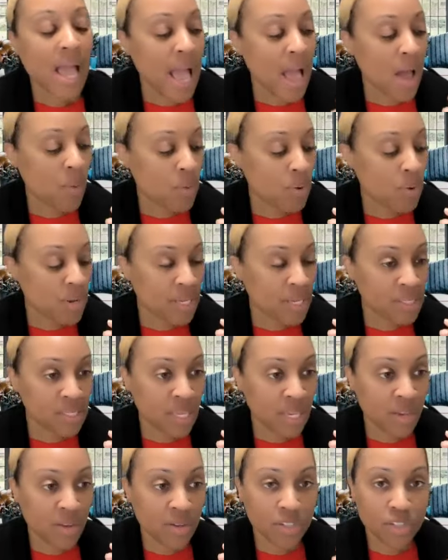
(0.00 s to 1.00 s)
I will
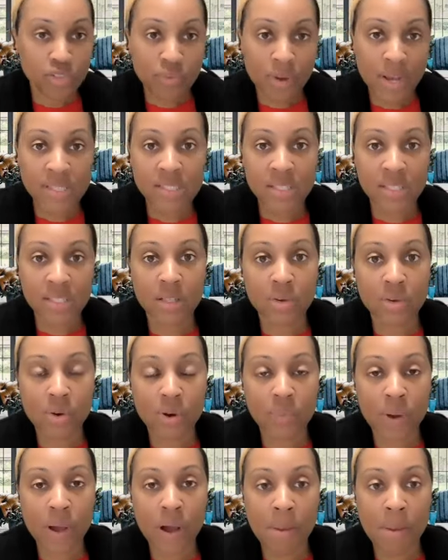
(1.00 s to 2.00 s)
continue to trust in the
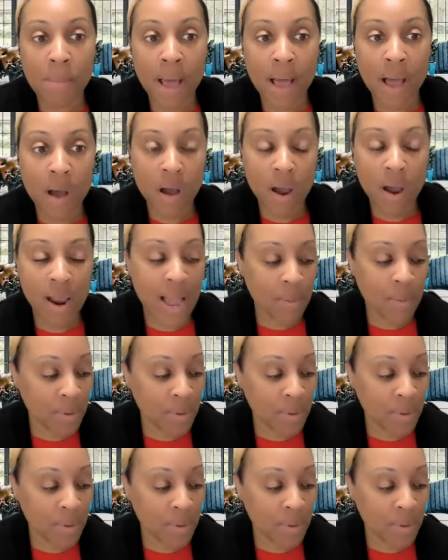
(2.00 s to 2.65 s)
Lord with all my heart.